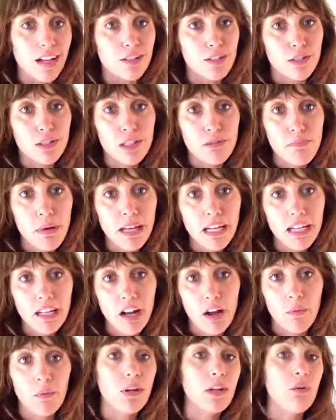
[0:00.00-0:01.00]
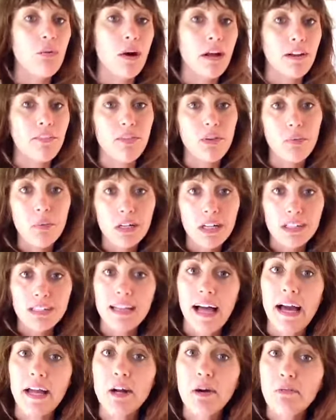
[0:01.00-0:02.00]
So depending on what you want. If you want a
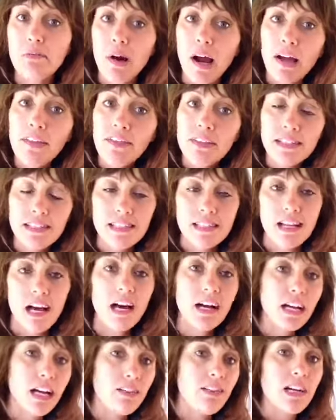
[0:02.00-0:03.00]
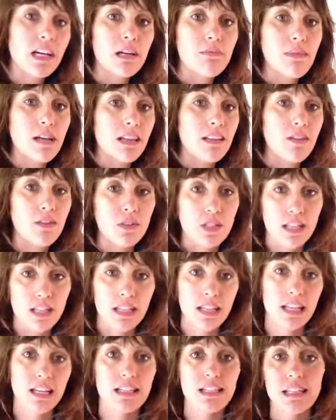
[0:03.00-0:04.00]
lighter broth in stock, I recommend
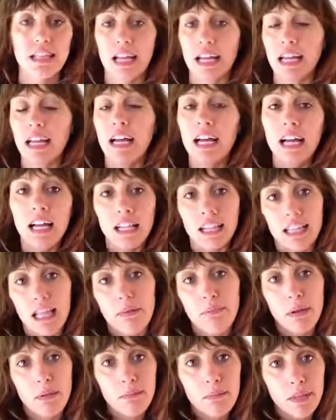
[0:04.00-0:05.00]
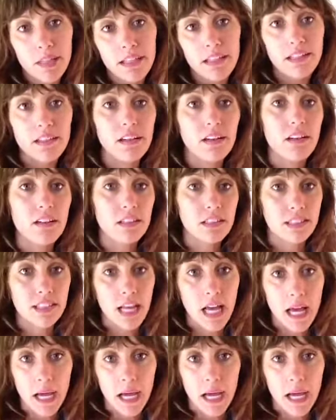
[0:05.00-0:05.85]
using things like lemon peels,